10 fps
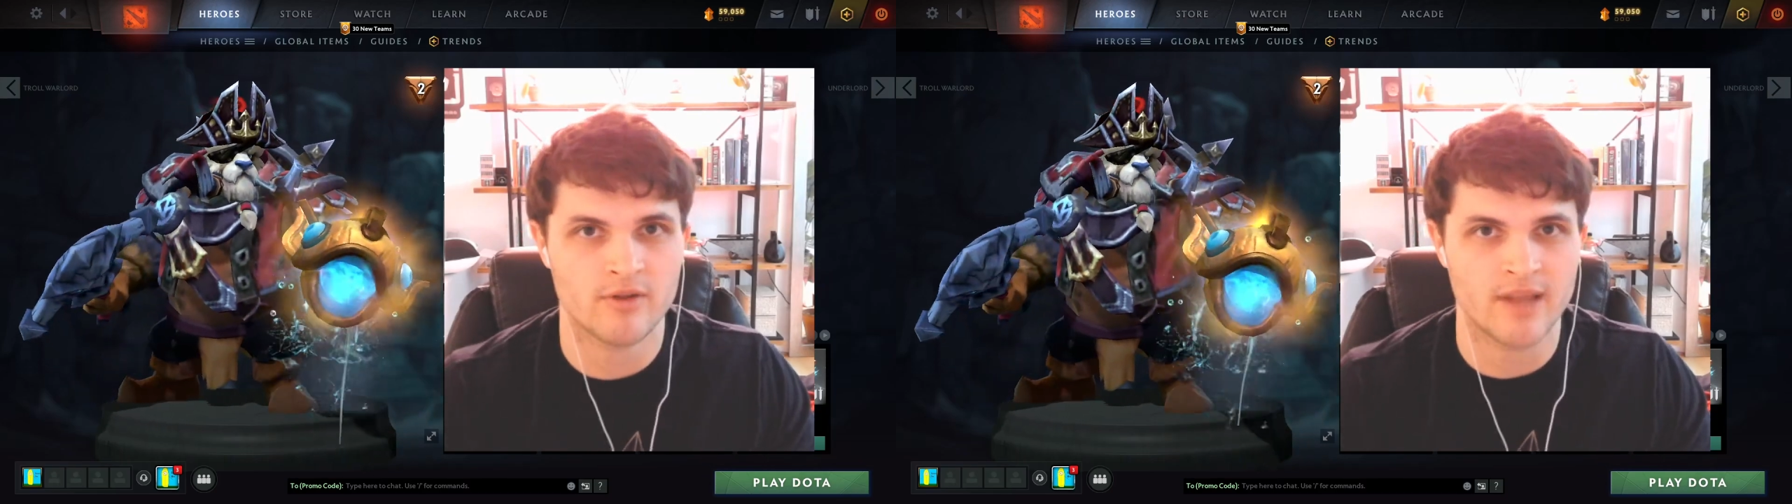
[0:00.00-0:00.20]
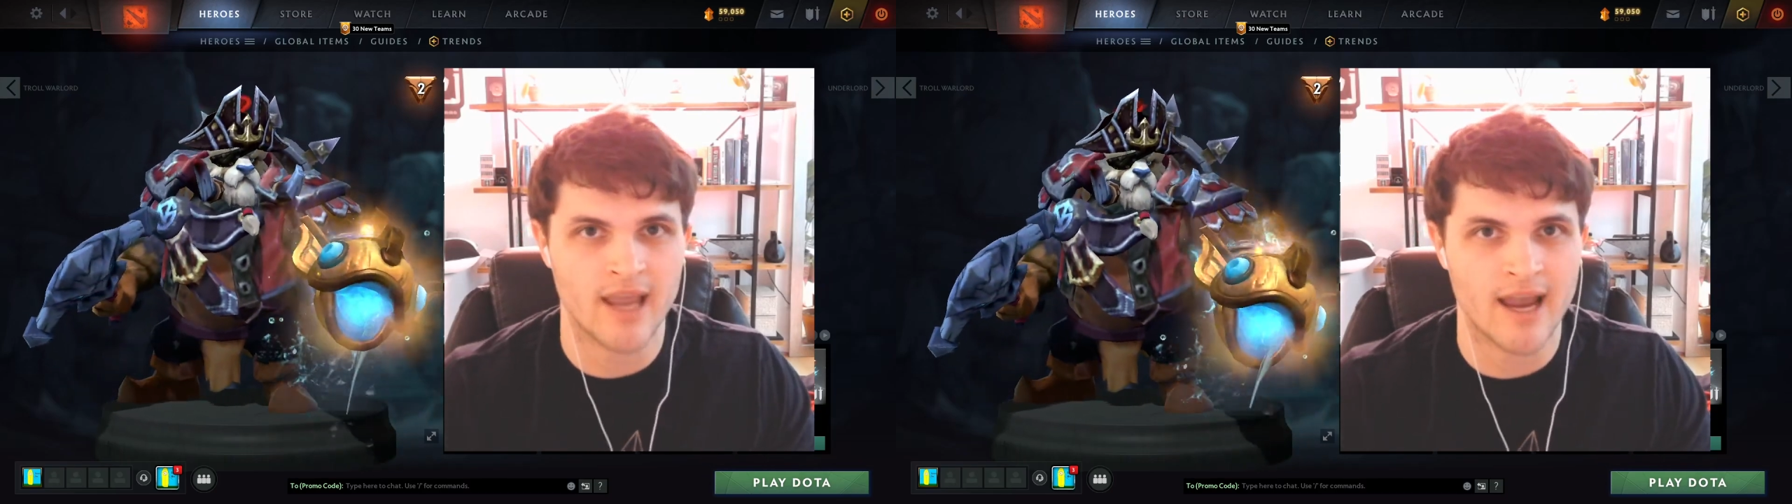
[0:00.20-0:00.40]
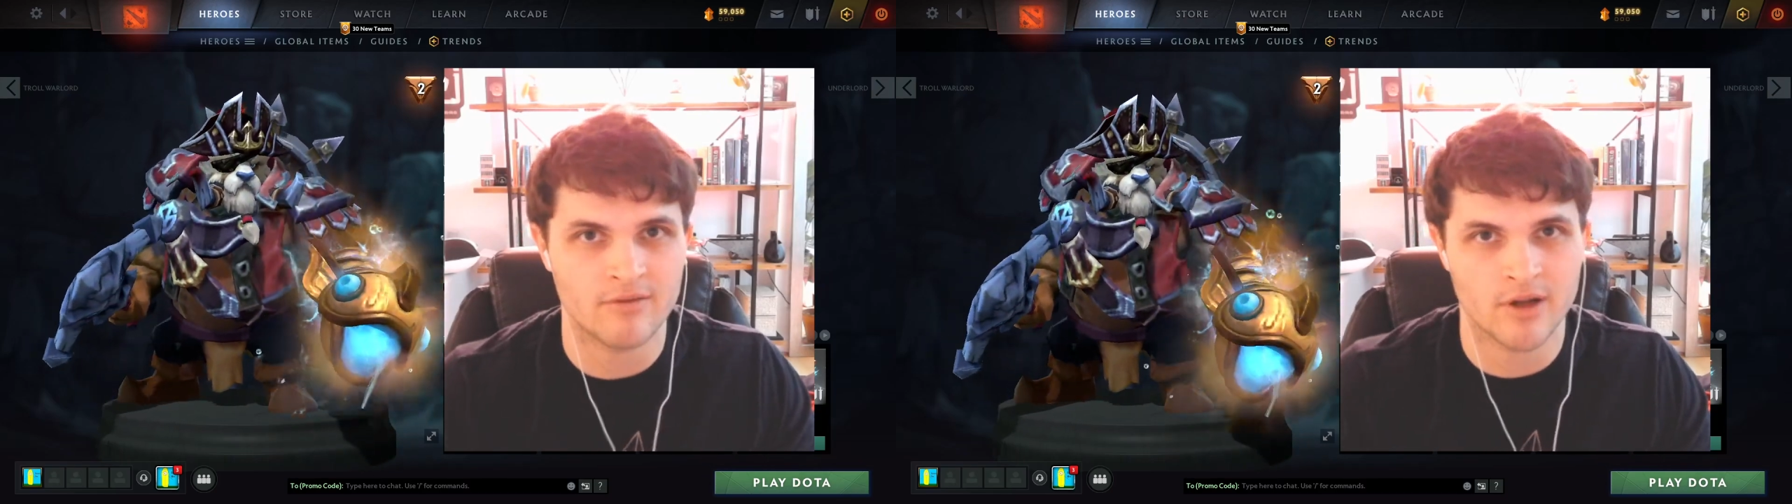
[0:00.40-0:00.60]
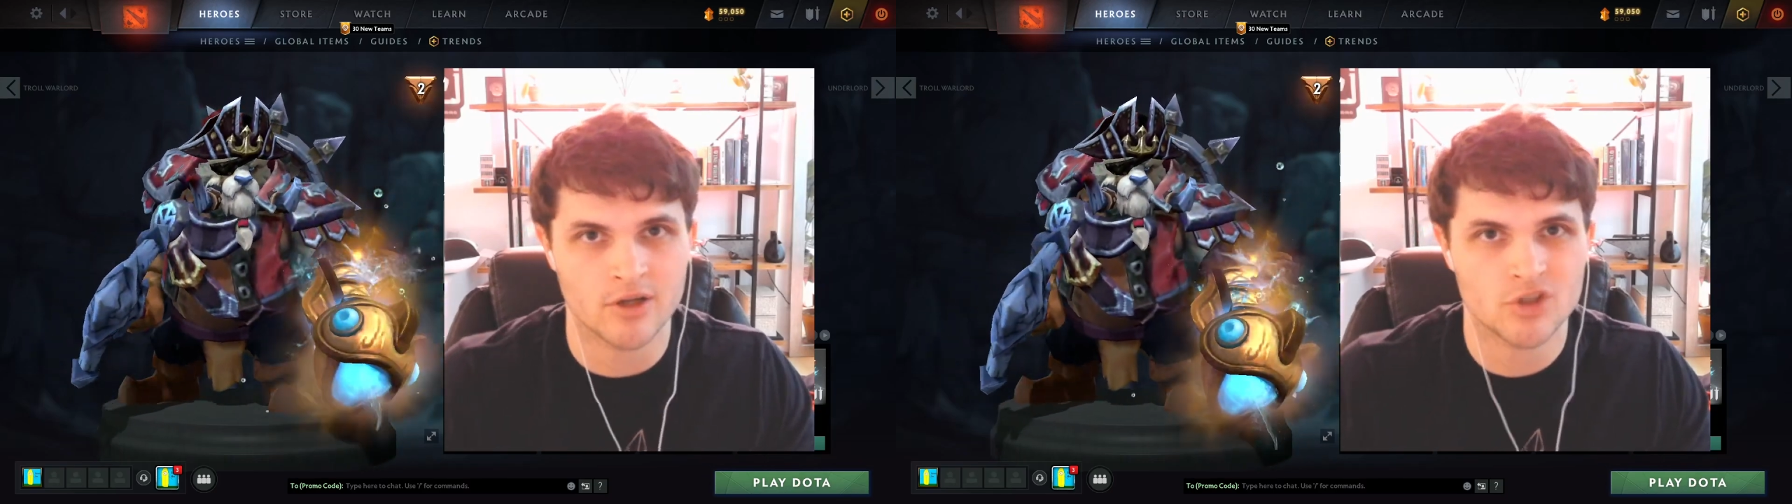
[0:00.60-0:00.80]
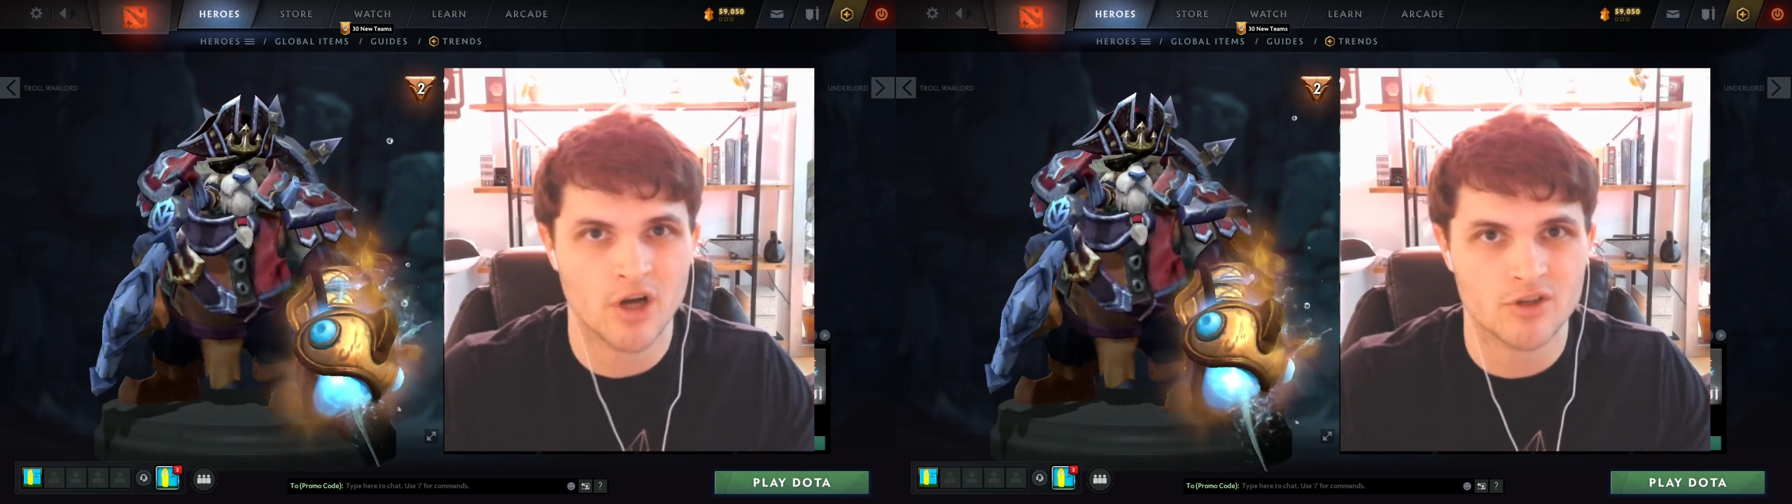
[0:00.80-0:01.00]
than the
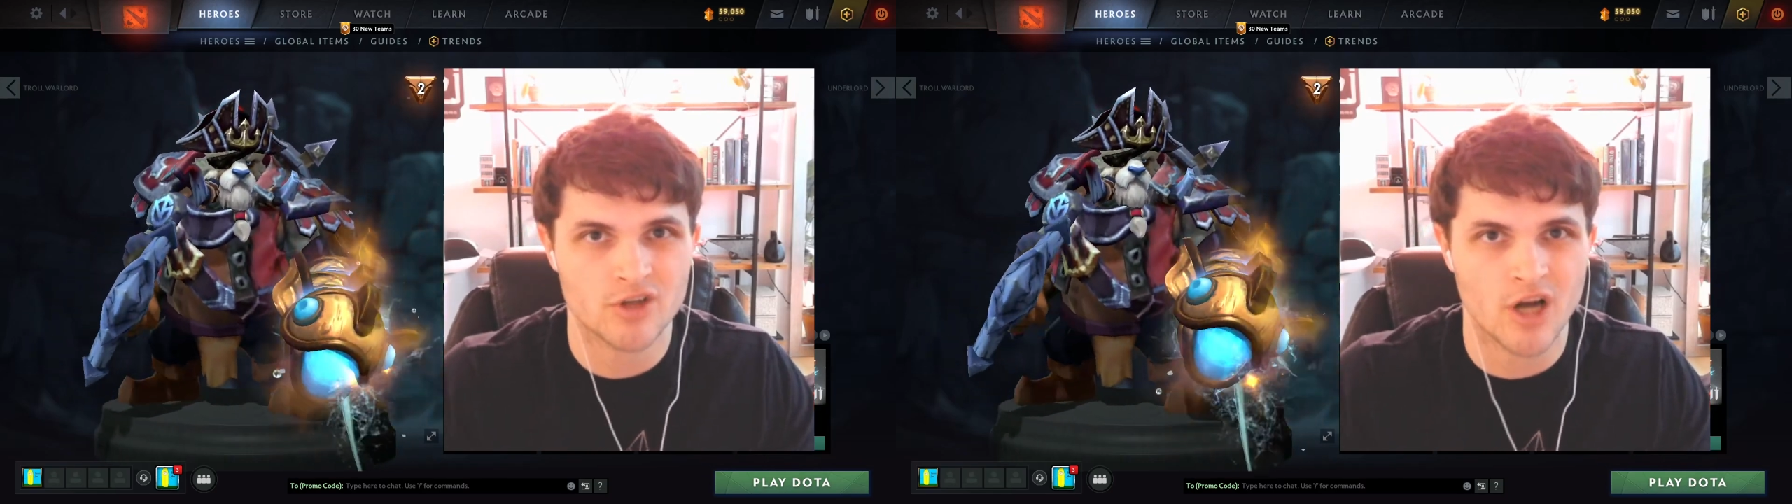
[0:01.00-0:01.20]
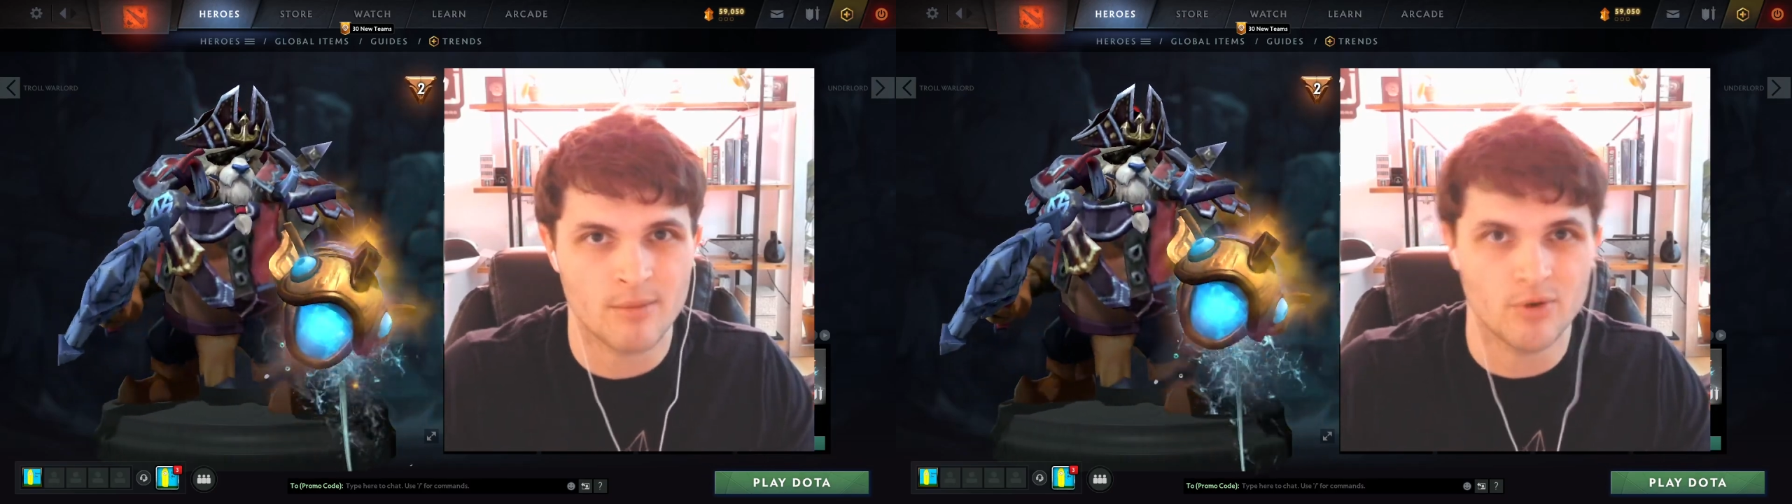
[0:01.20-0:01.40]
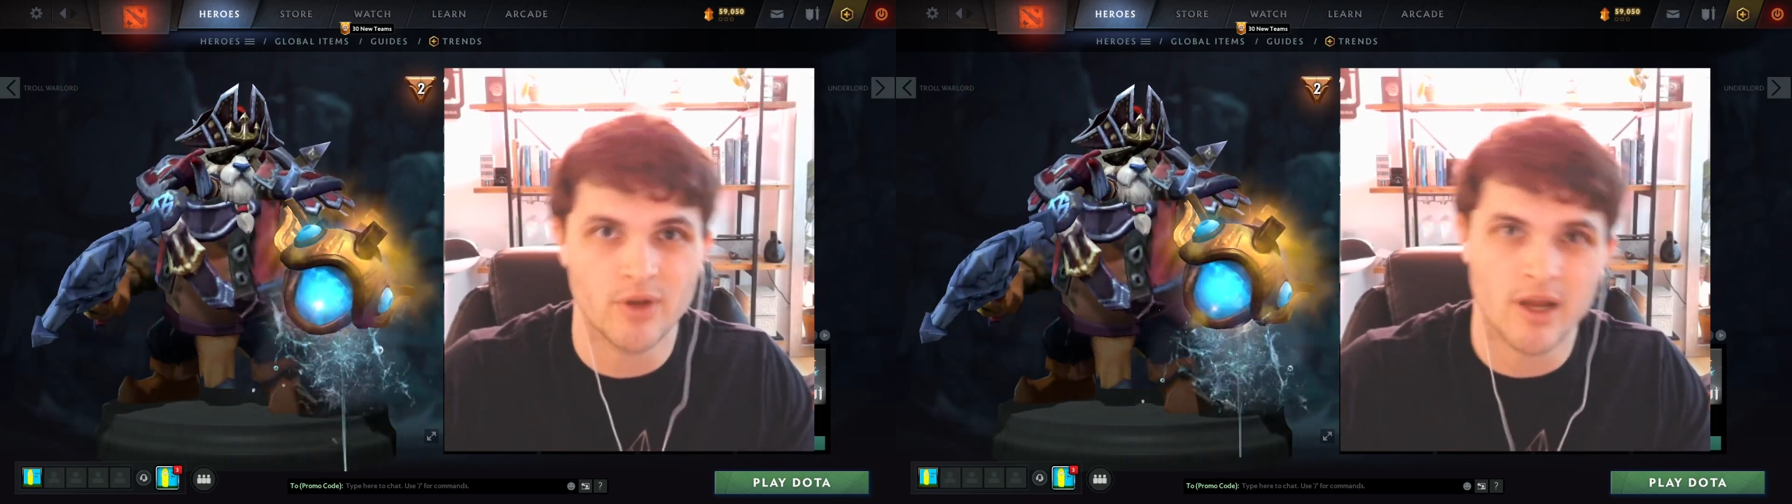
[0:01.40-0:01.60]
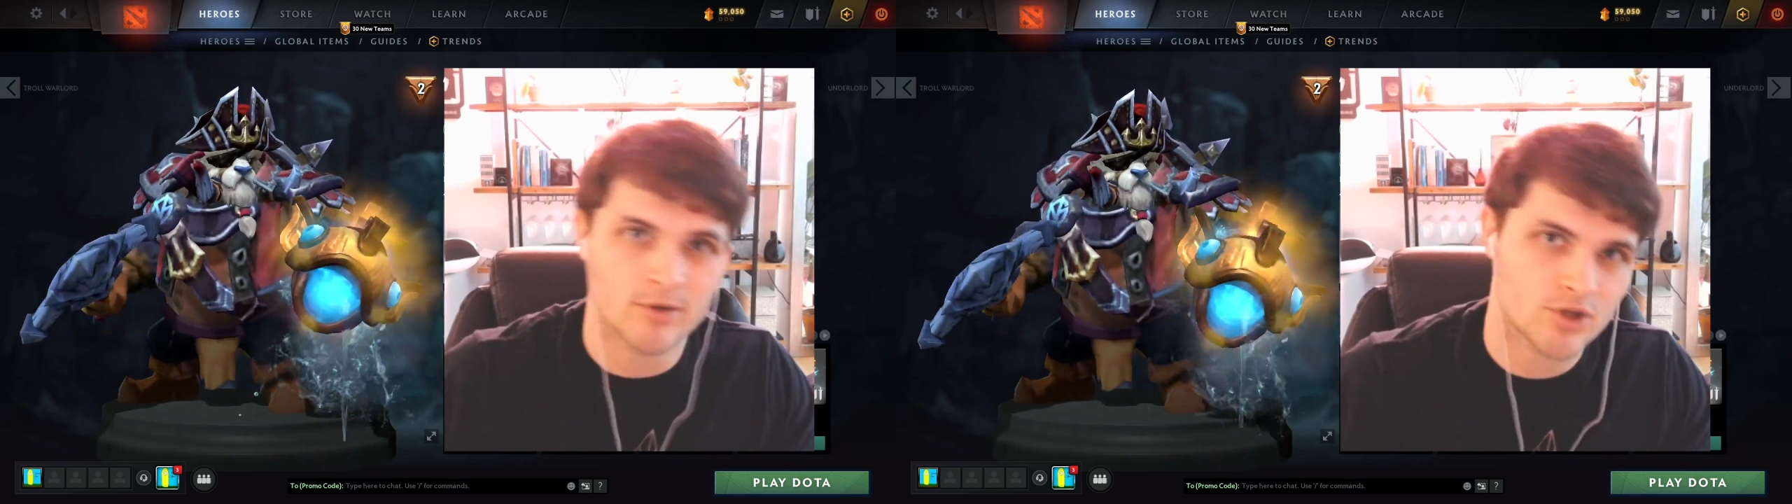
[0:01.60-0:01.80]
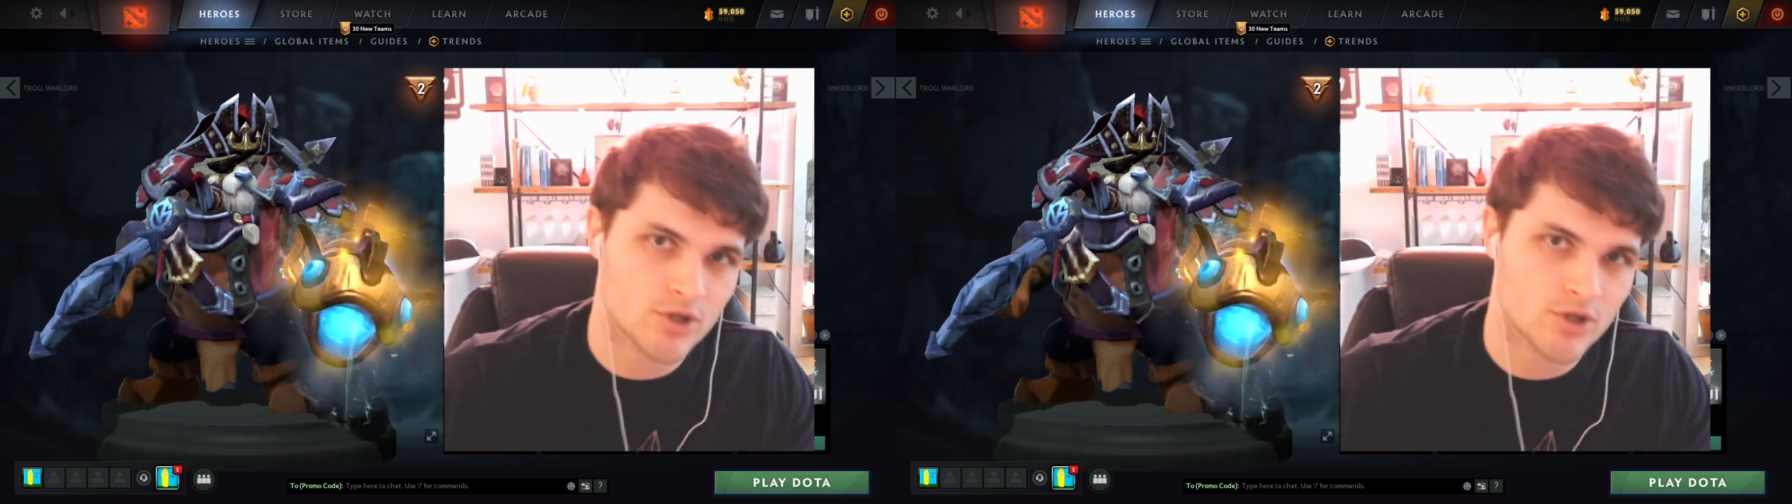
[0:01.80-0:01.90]
Avalanche Toss combo damage.